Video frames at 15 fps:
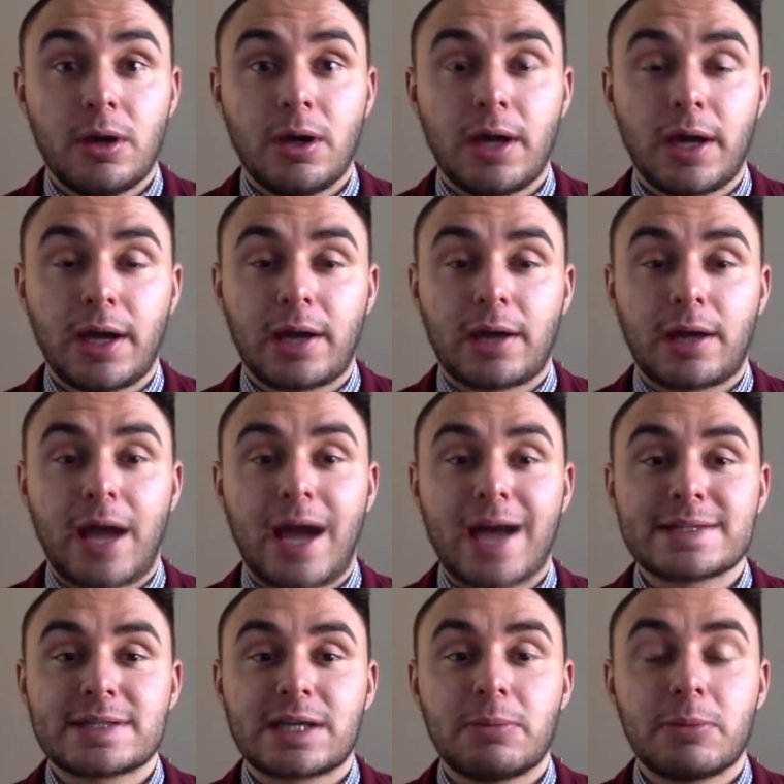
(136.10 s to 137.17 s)
And
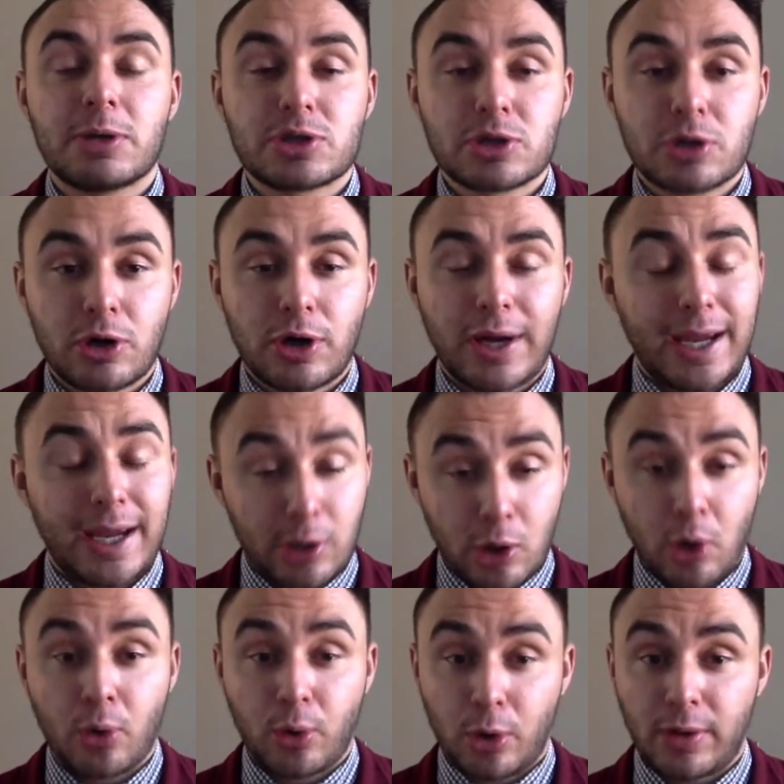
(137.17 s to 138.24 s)
as commissioner and
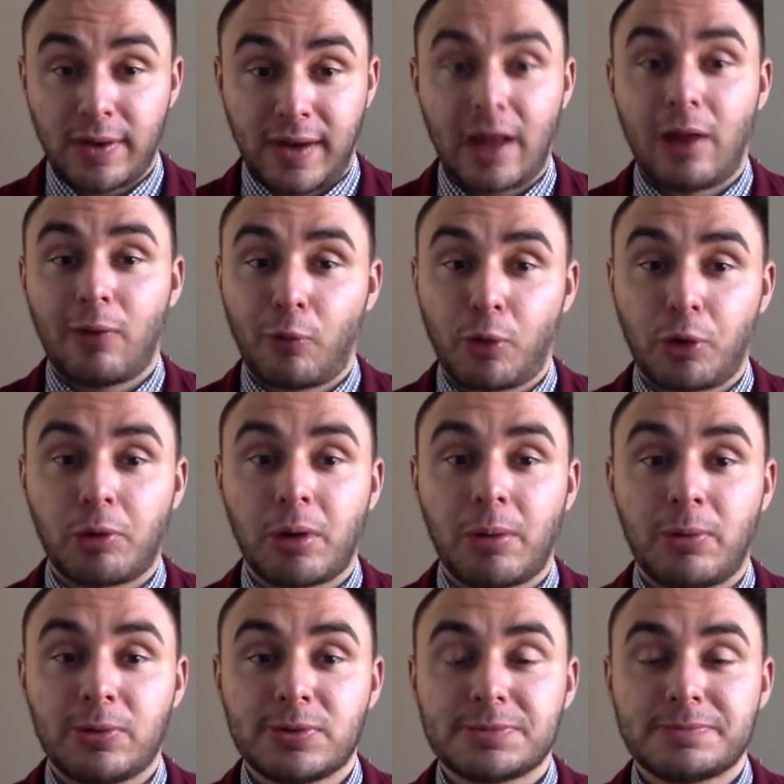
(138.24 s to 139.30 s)
owner of the California
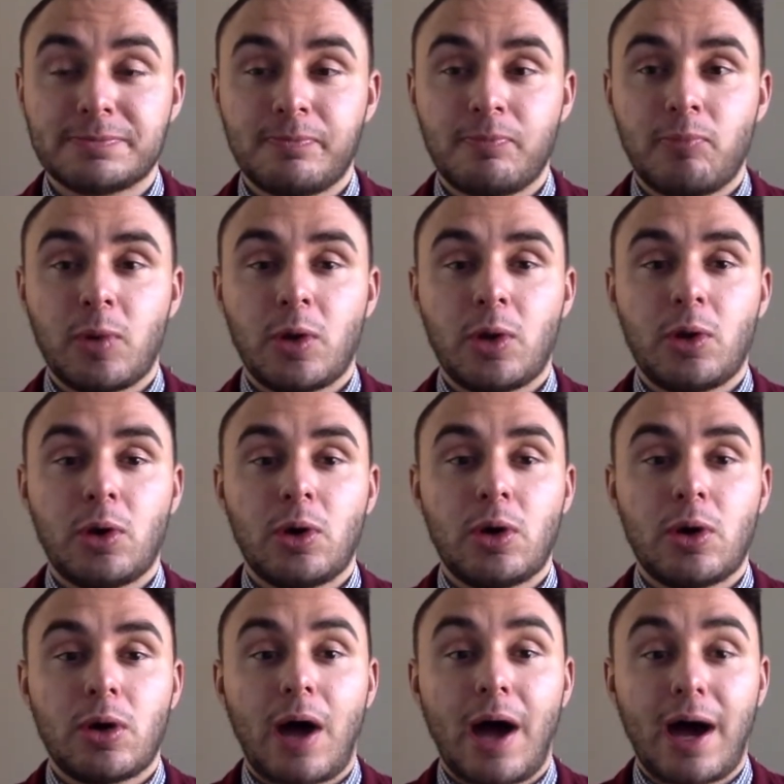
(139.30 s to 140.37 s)
Rebels,
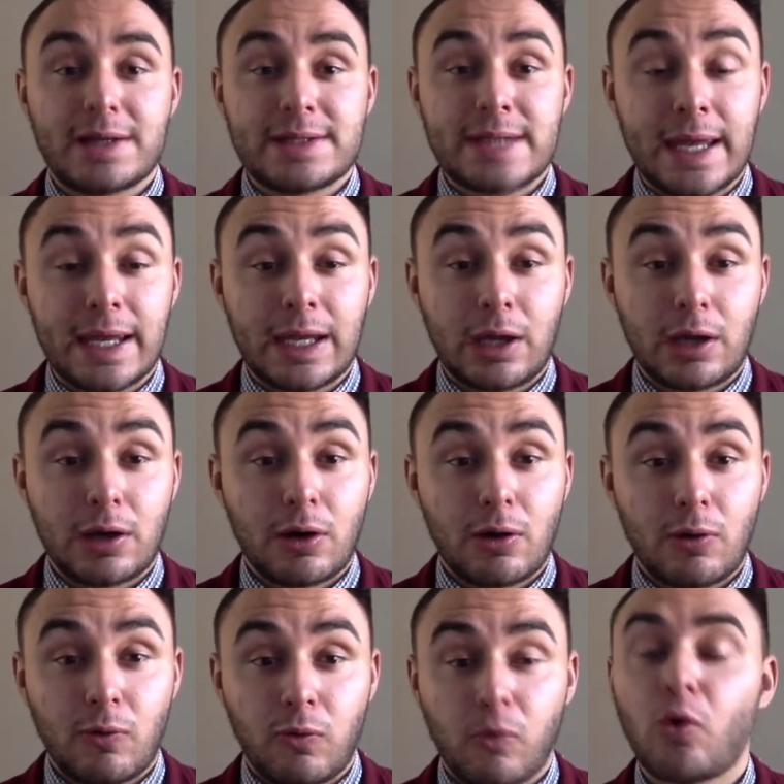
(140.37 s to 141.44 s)
I take
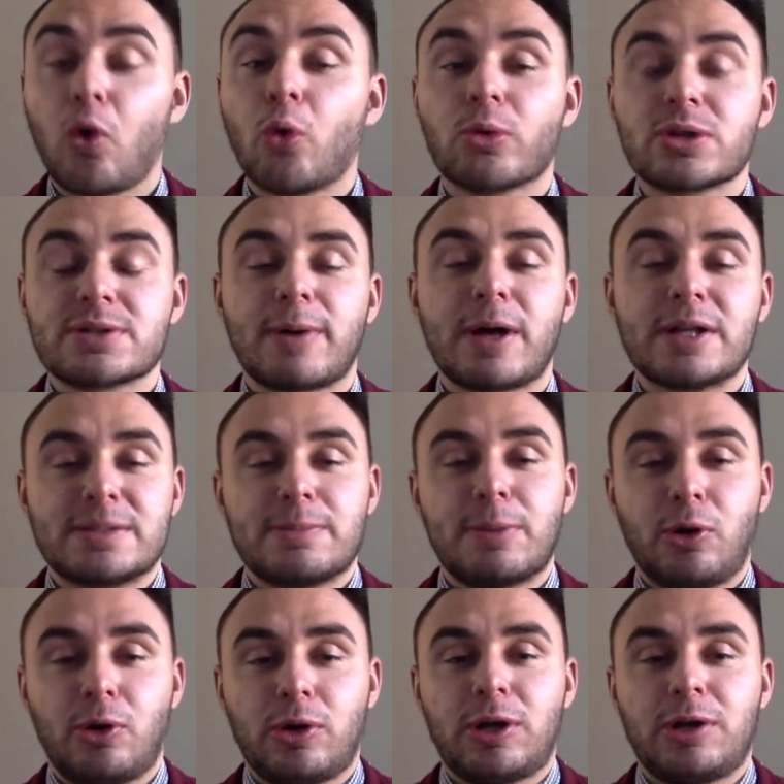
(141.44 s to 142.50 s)
full
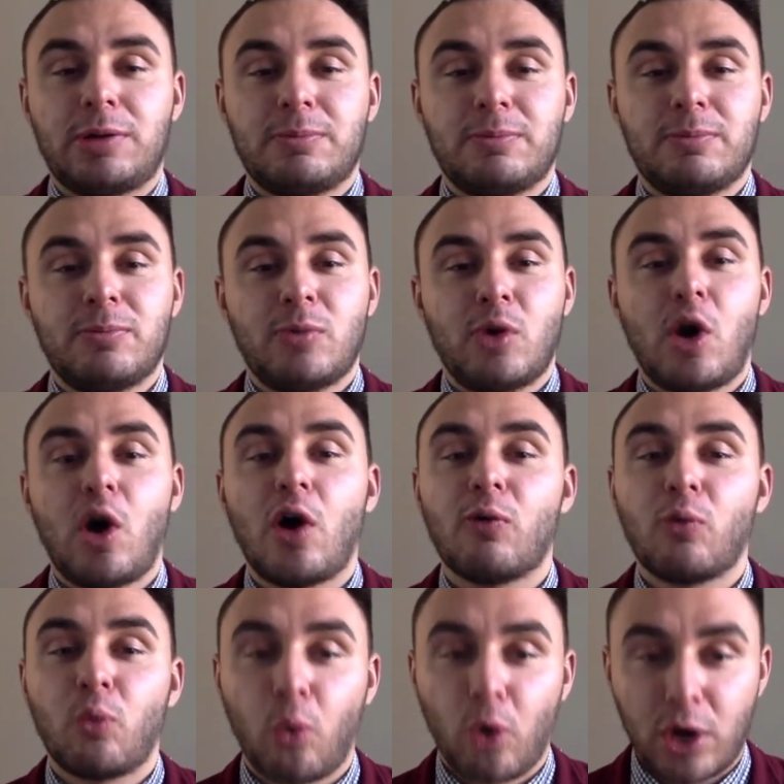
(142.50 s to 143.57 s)
responsibility of
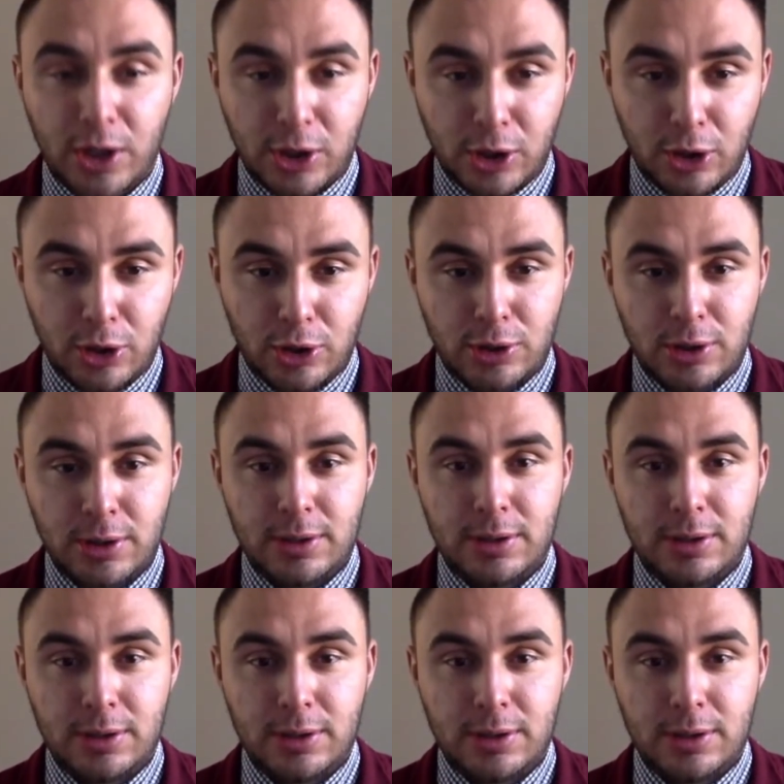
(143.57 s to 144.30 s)
what occurred